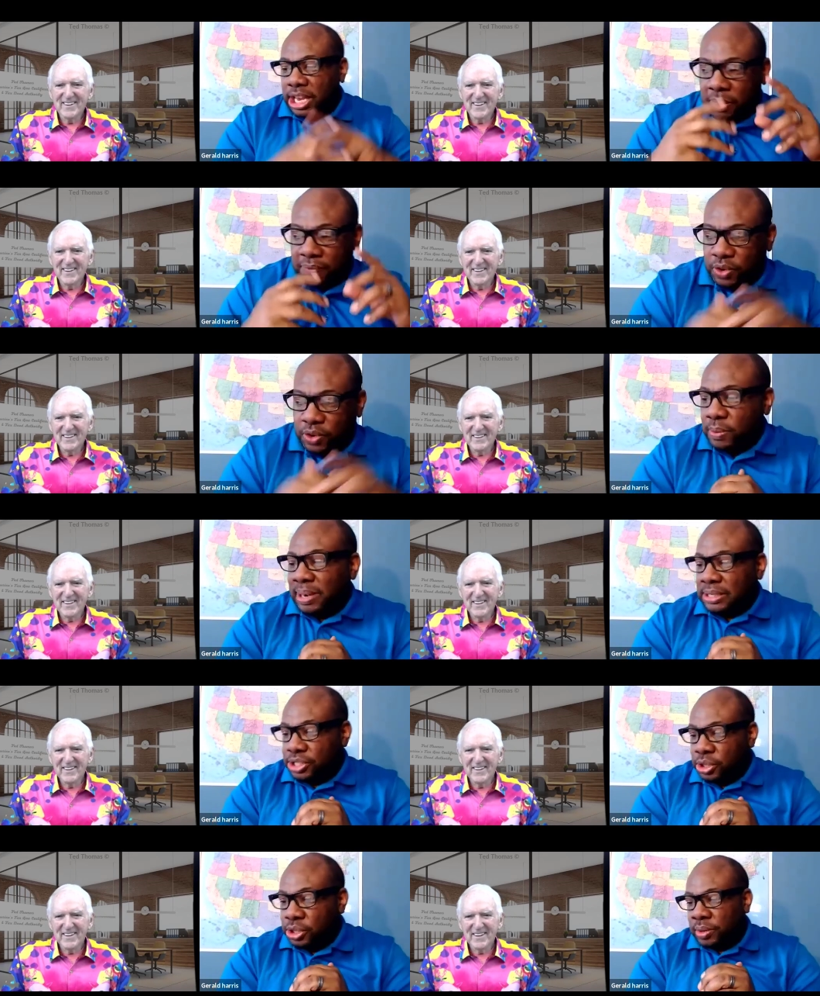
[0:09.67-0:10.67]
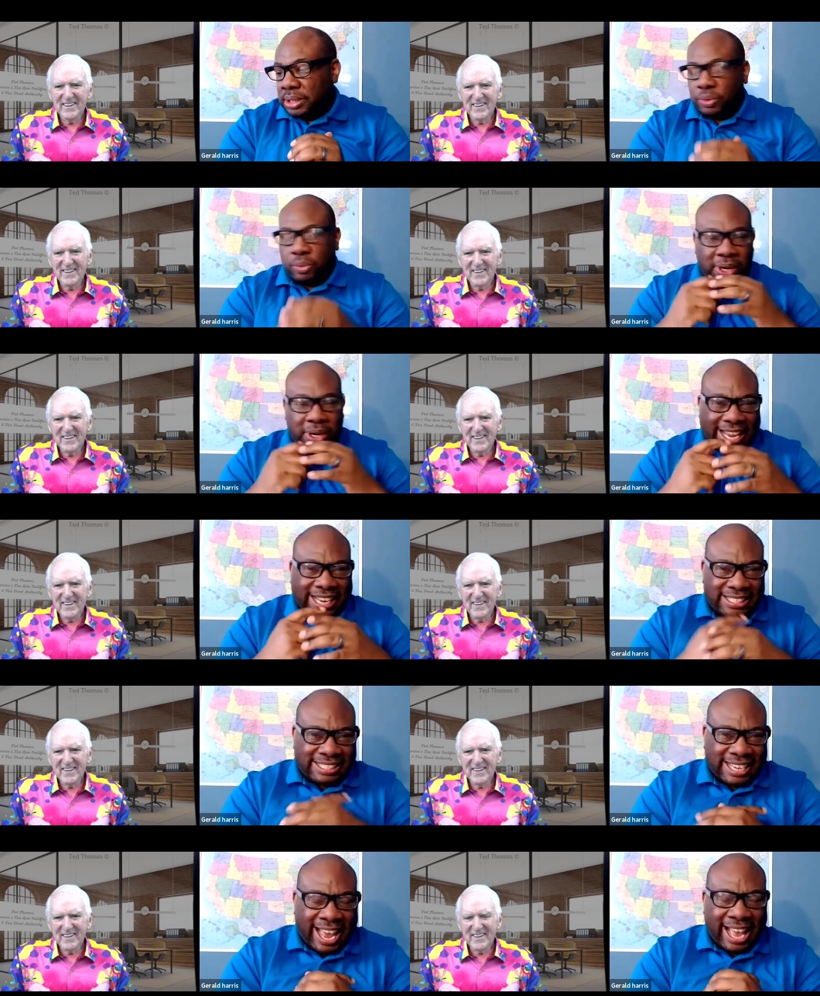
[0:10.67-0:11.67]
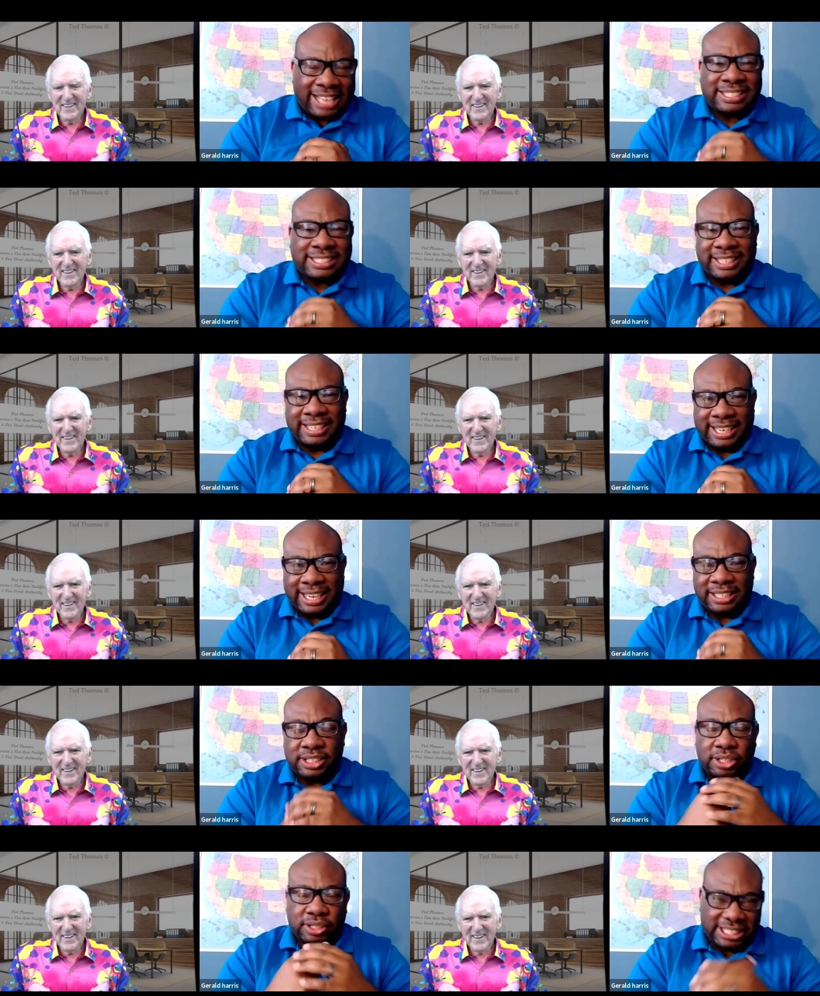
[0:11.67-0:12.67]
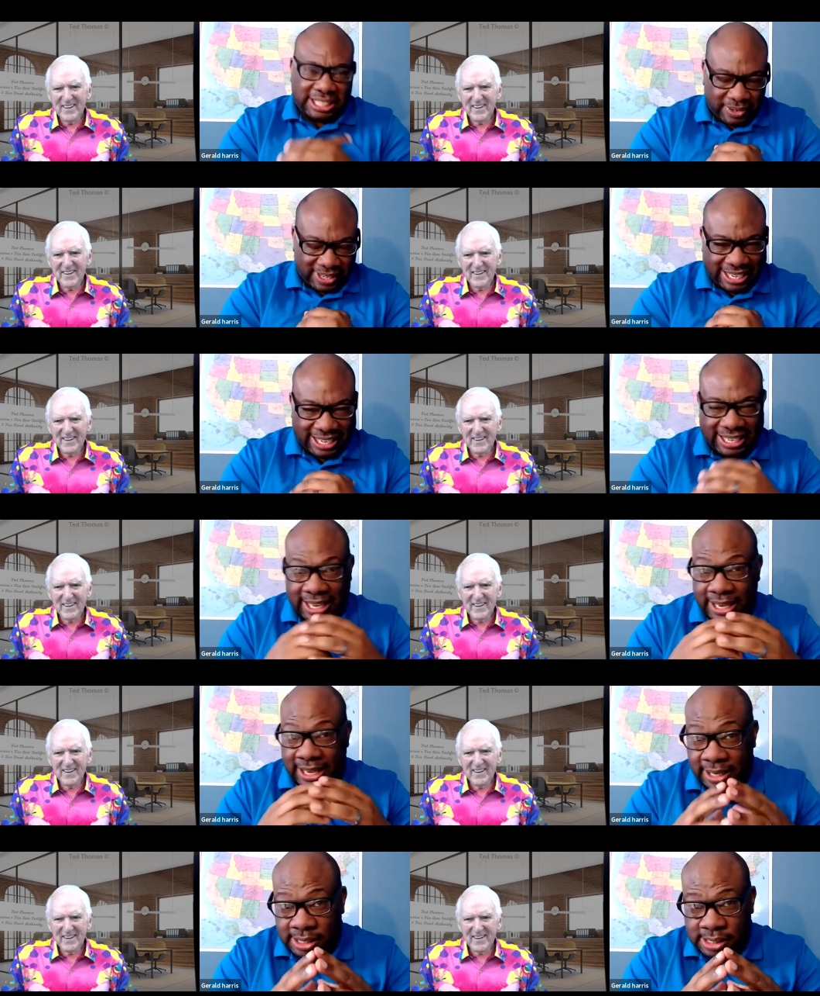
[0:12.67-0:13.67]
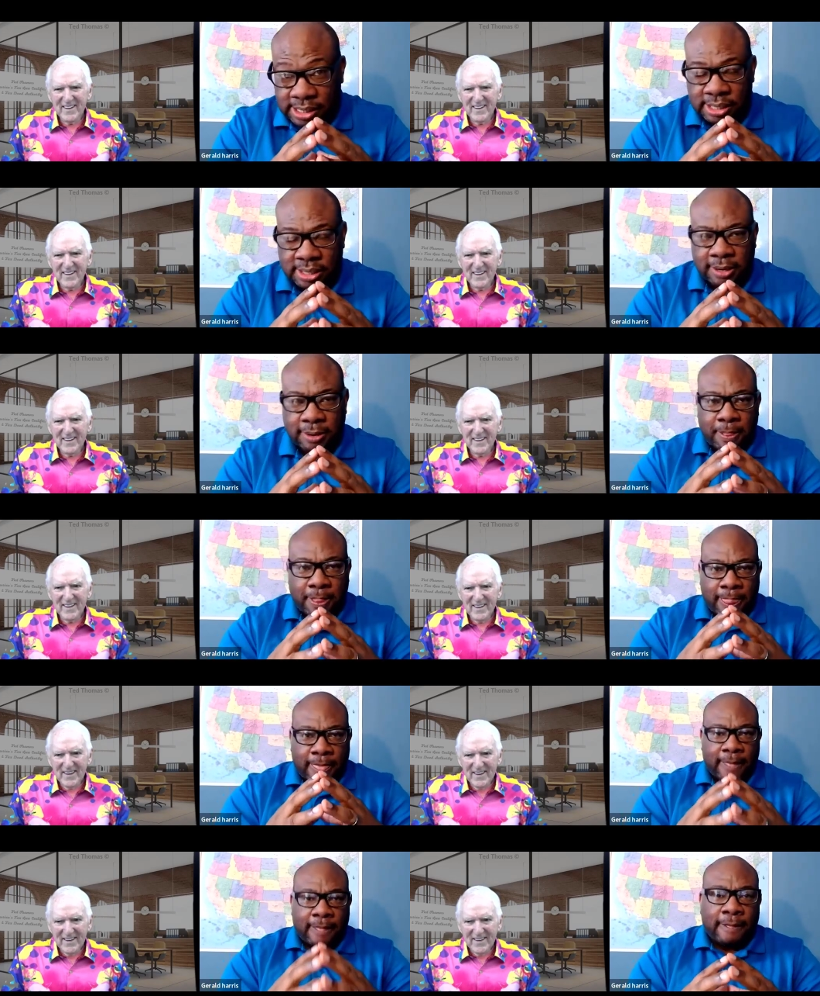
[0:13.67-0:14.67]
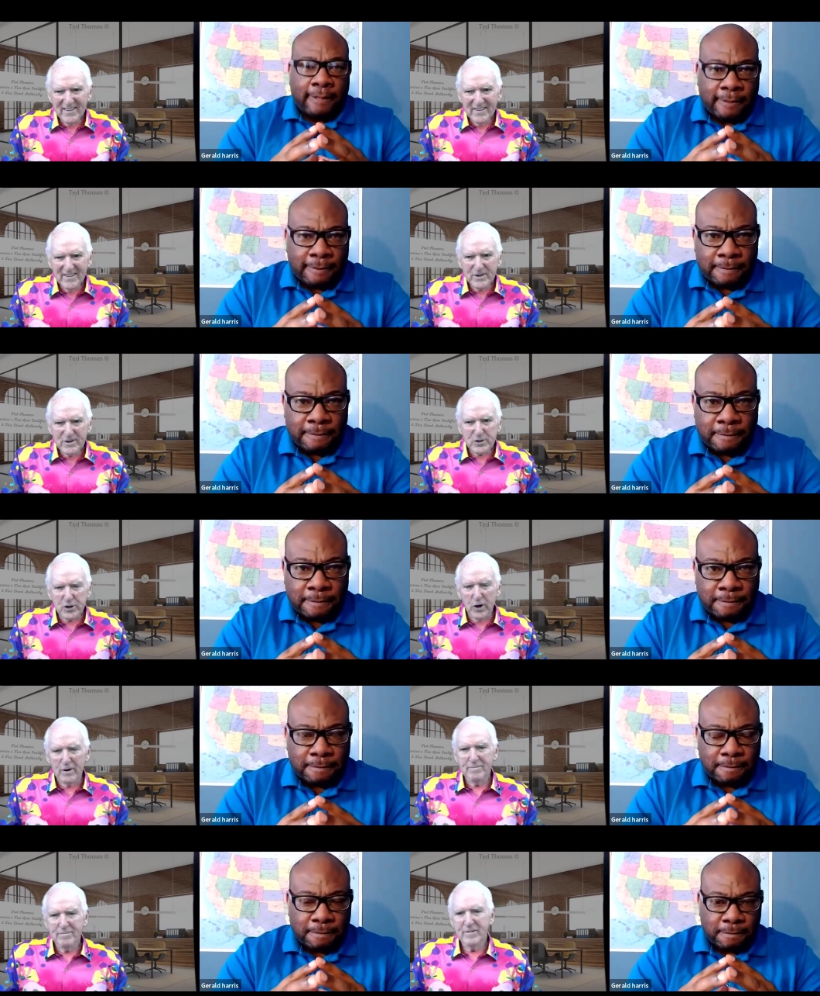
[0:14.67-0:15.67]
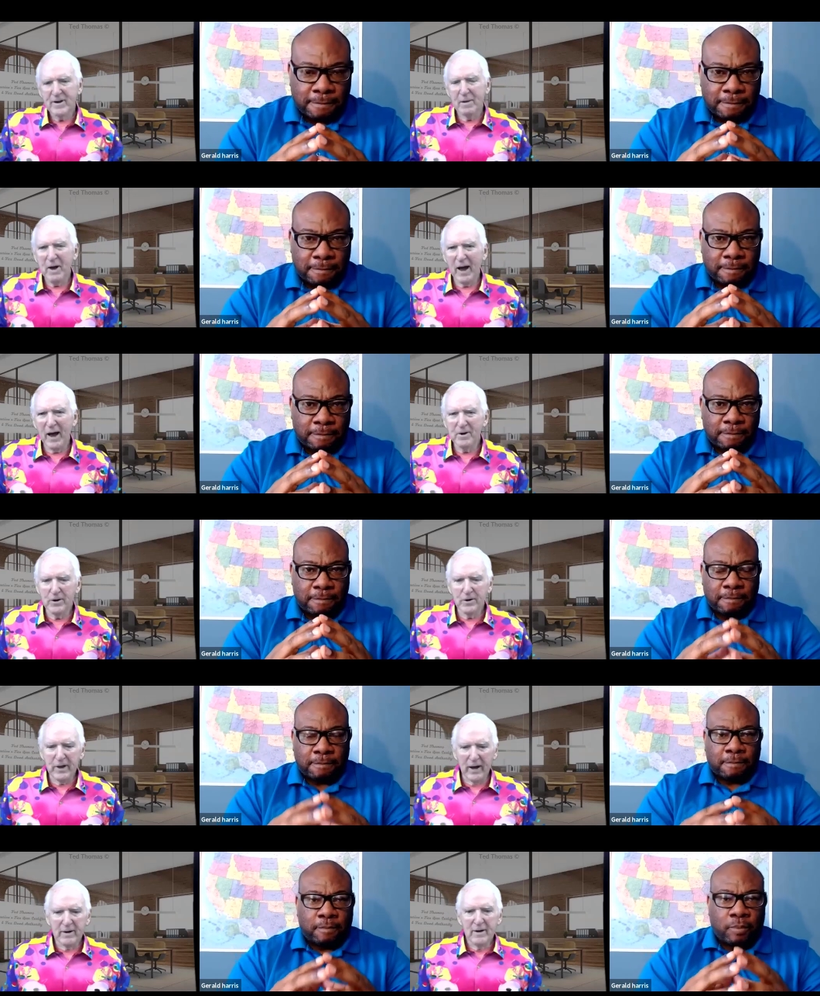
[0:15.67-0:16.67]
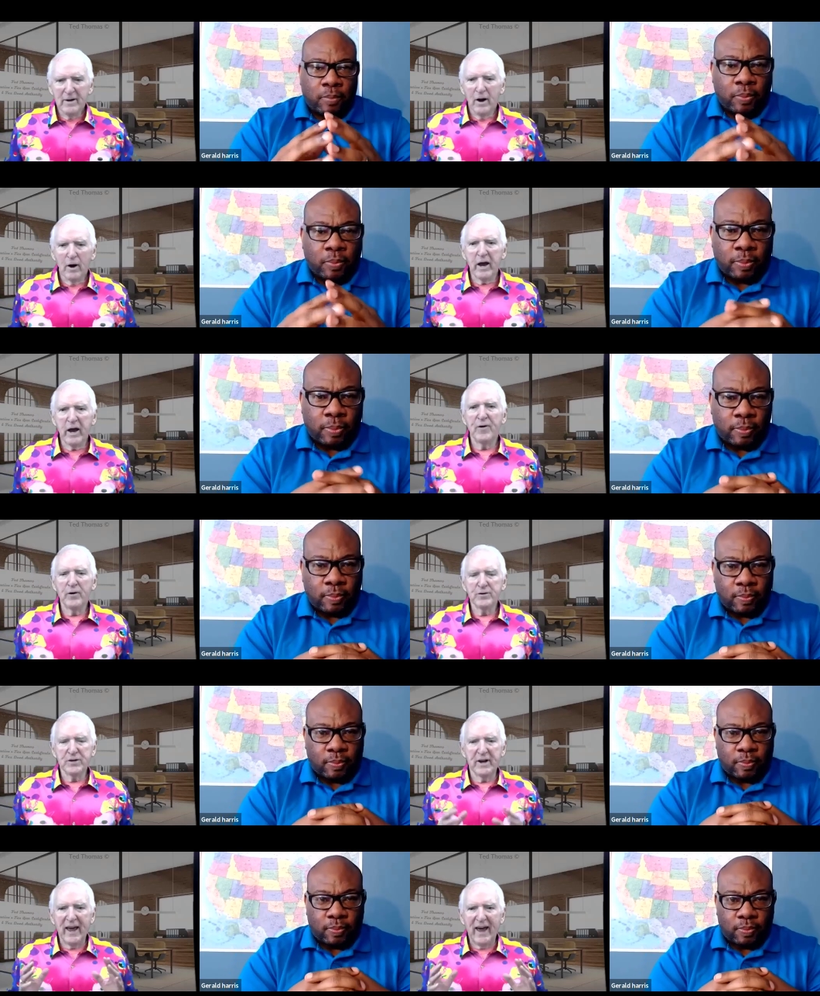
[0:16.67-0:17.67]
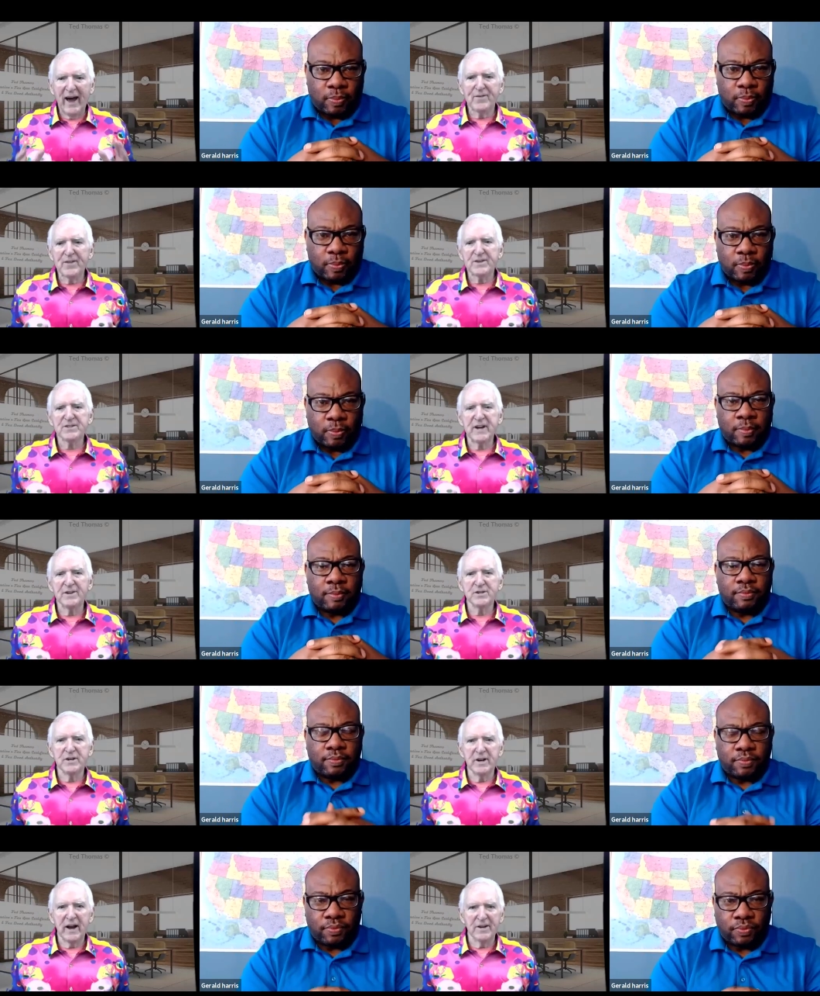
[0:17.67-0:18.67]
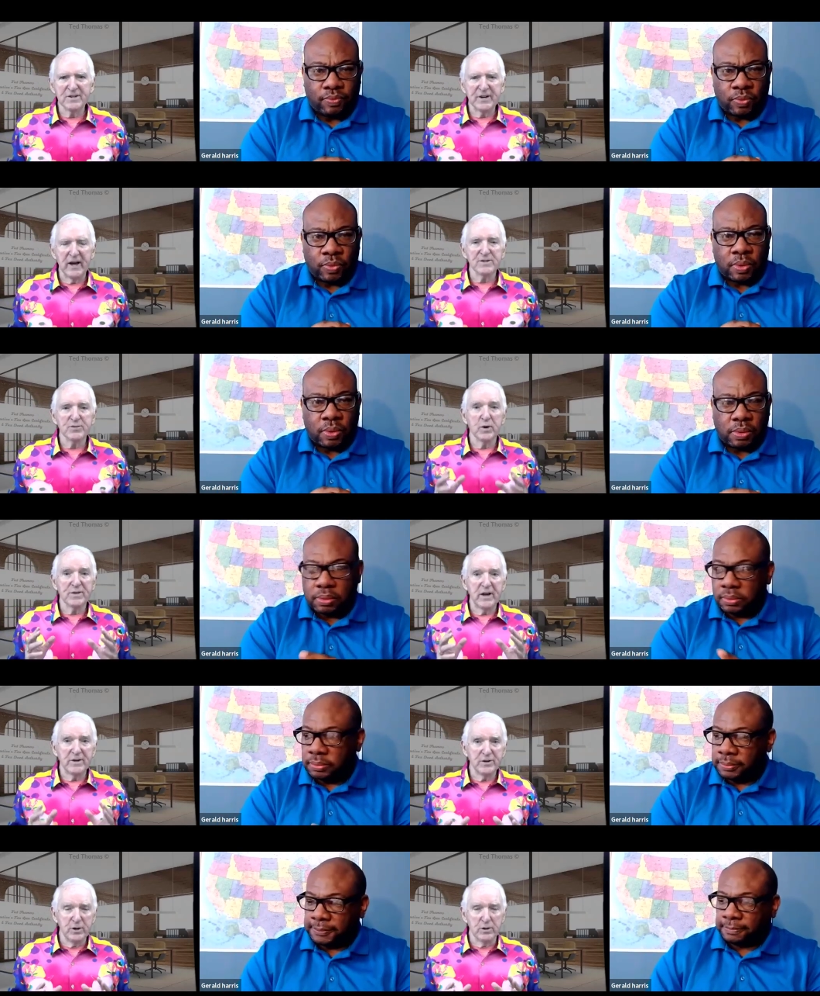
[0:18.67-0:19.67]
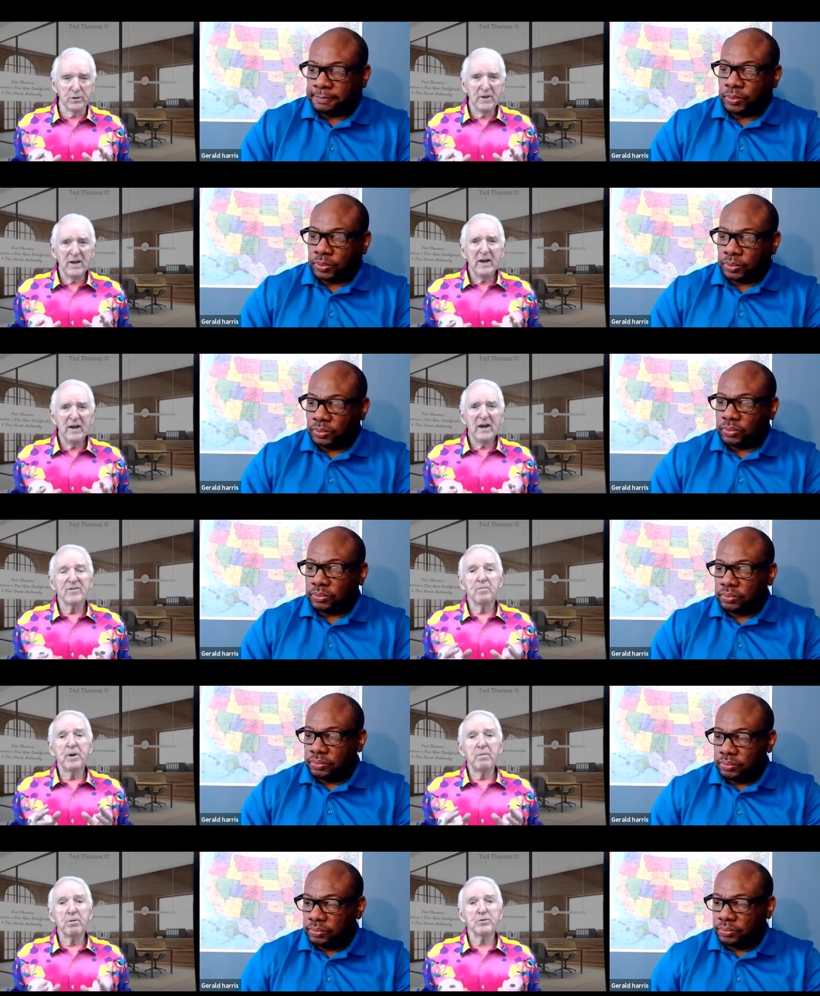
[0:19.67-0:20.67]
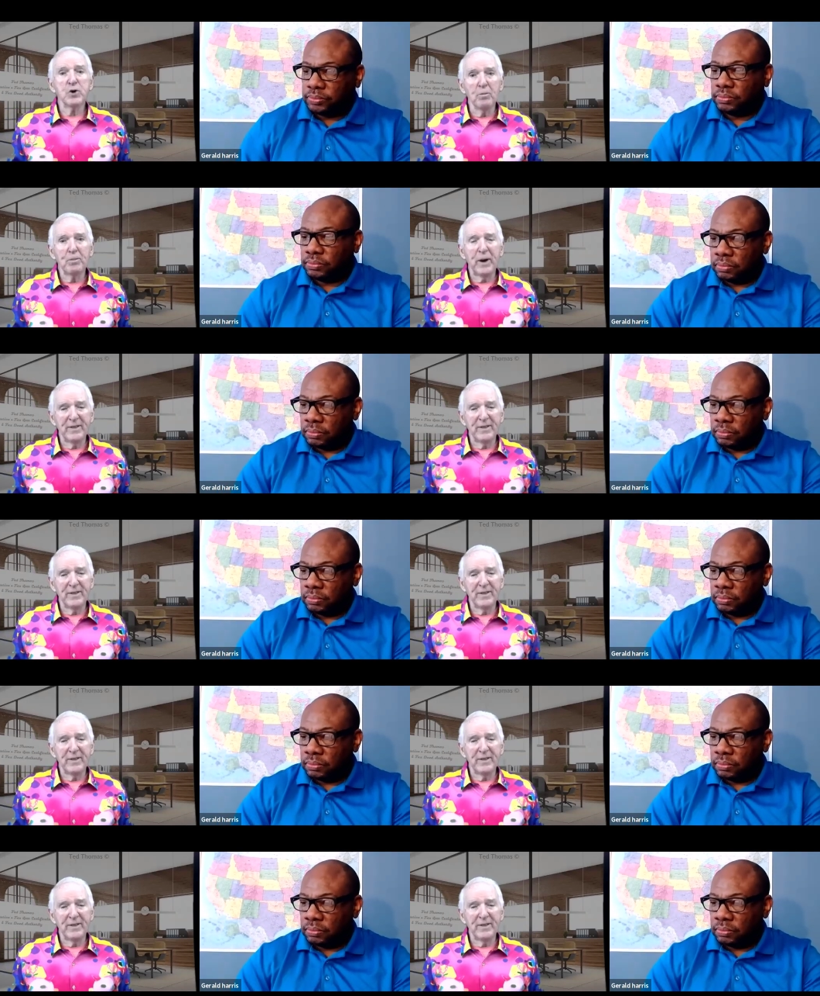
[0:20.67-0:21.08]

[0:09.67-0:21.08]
Speaker 1: can you review for my students what a tax lien certificate is?
Speaker 2: Sure, I'm happy to do that. Okay, folks, in half of the states in the United States, what they do, if the people don't